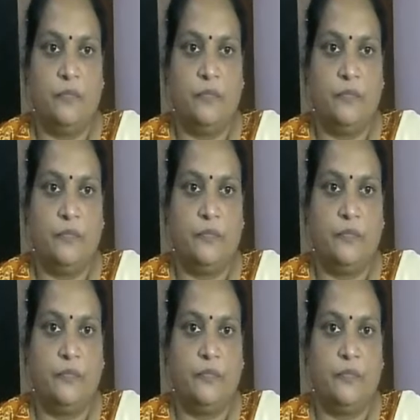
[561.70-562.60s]

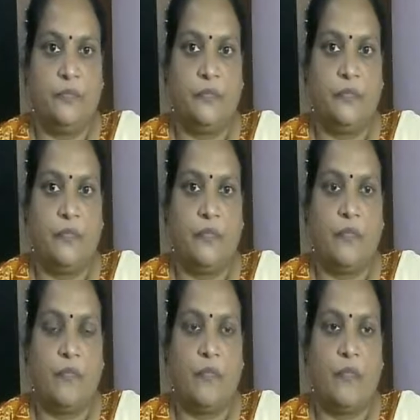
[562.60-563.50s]

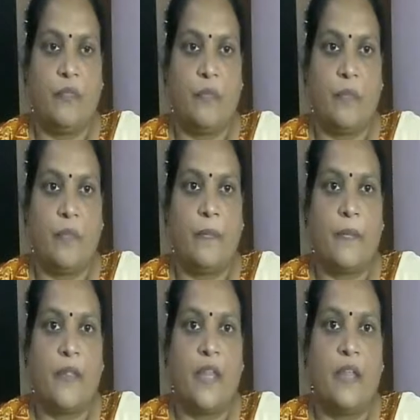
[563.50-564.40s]

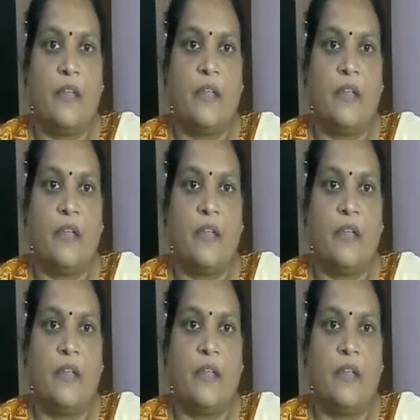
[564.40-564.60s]
No one is speaking in this clip.